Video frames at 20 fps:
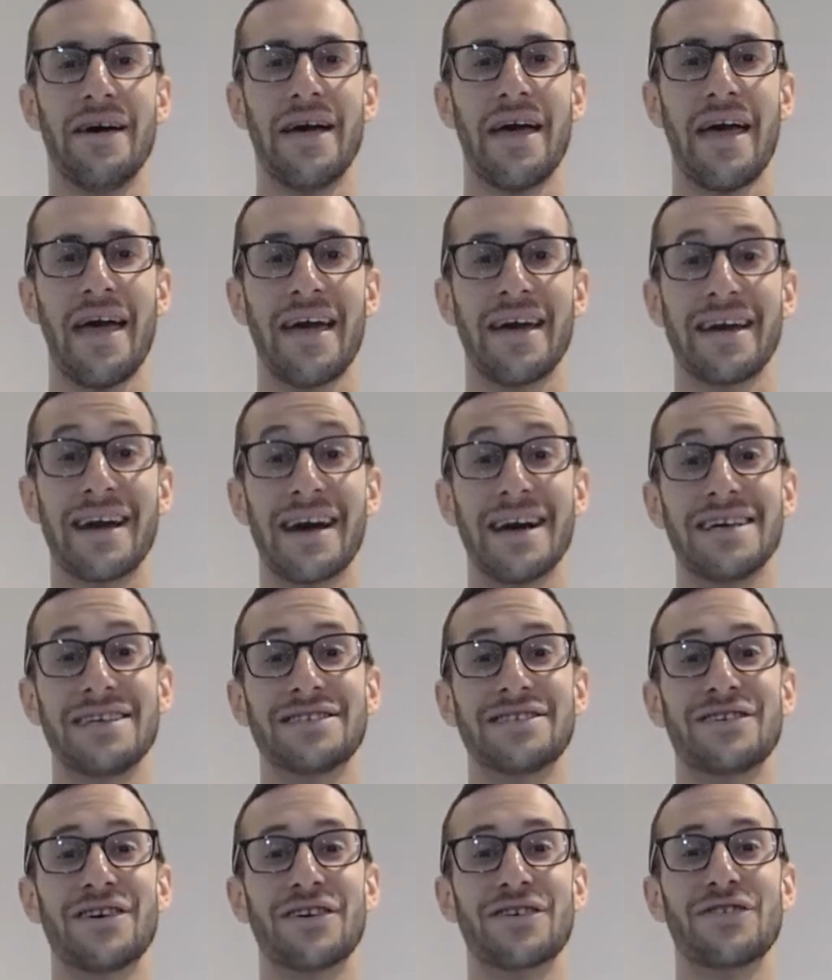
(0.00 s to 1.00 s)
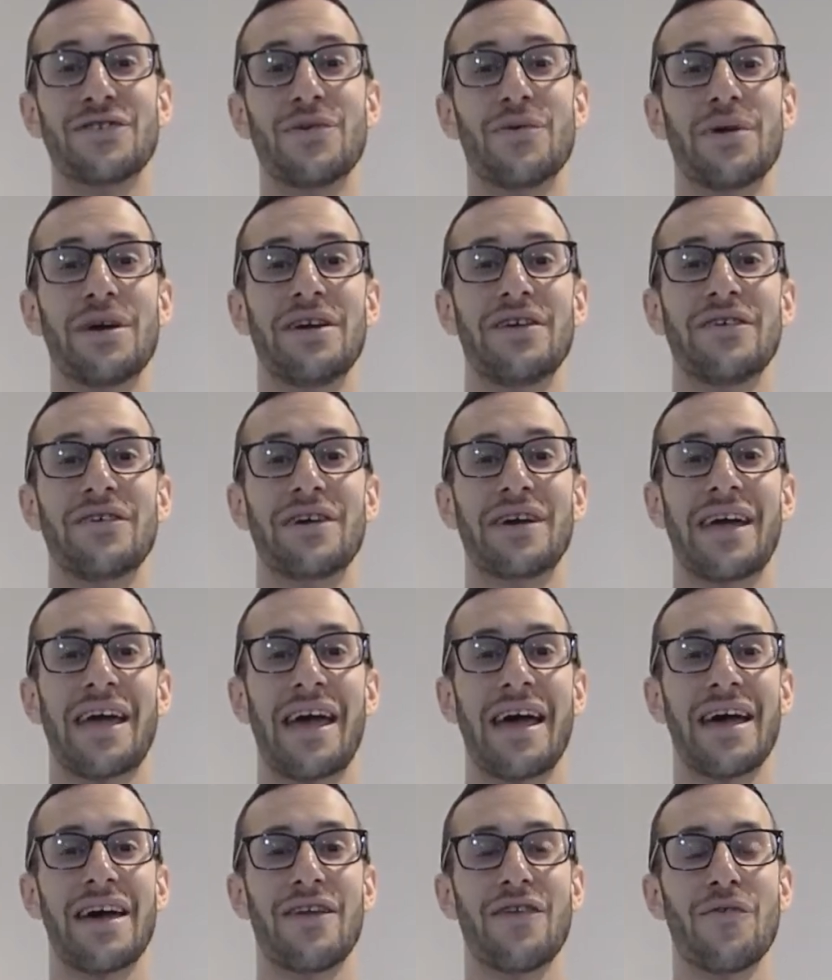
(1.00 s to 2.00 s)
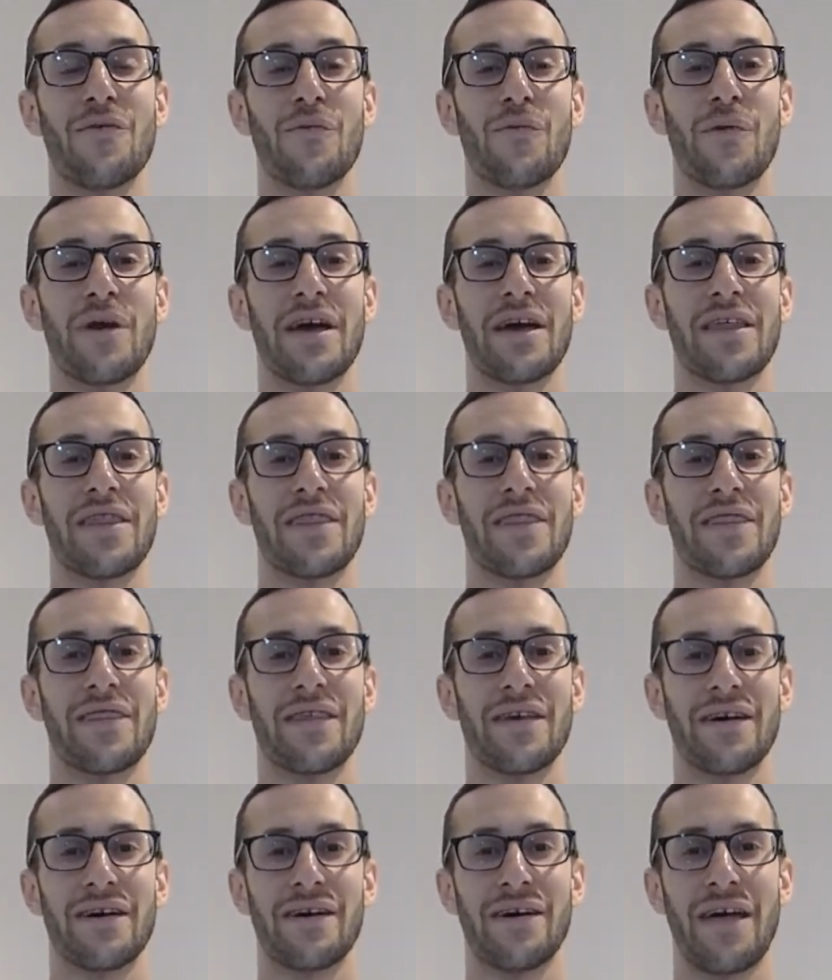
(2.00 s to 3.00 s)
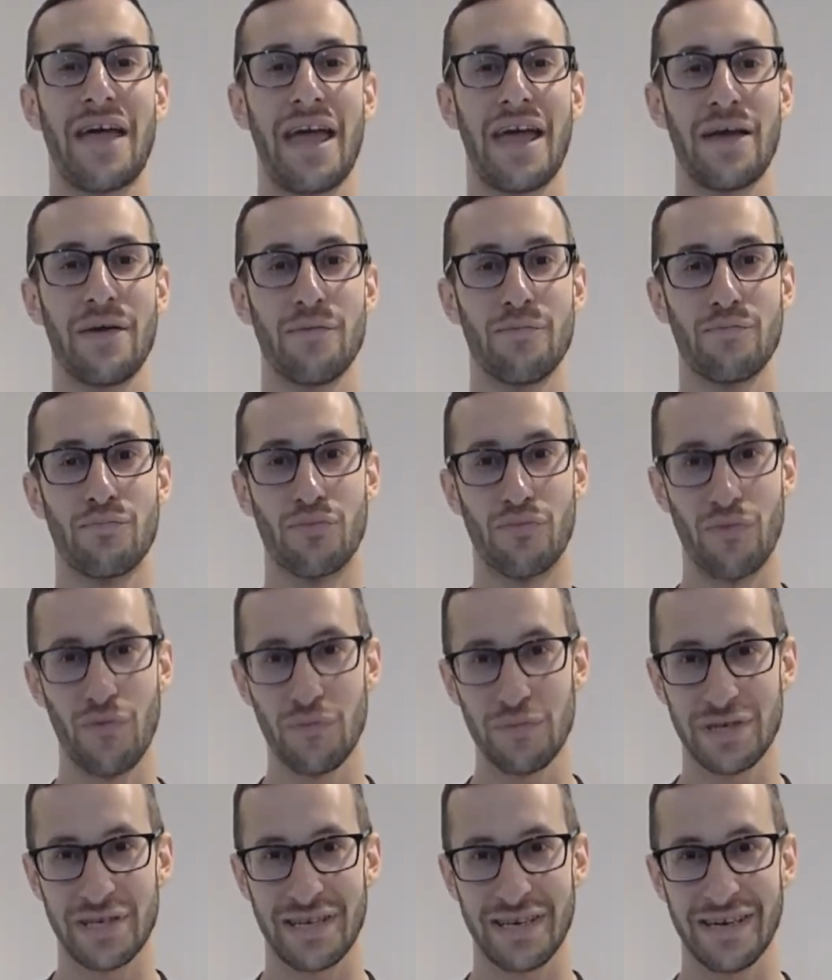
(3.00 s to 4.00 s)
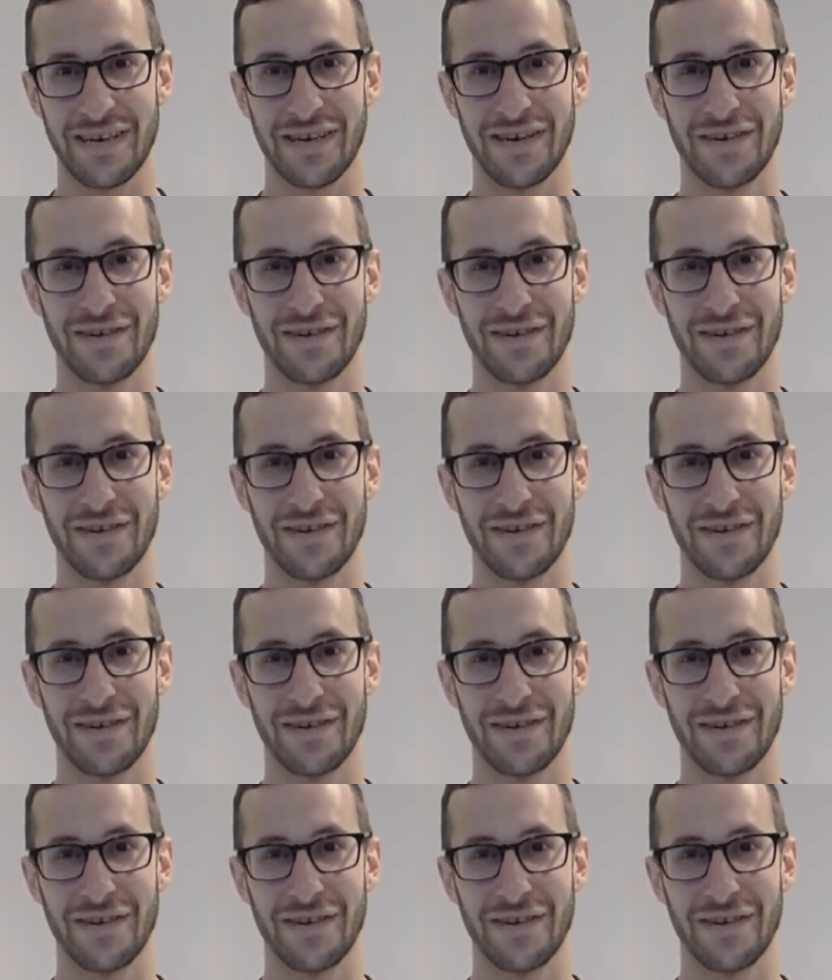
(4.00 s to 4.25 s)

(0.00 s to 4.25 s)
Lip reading: Hey guys, Dr. Noah here again with a broomstick.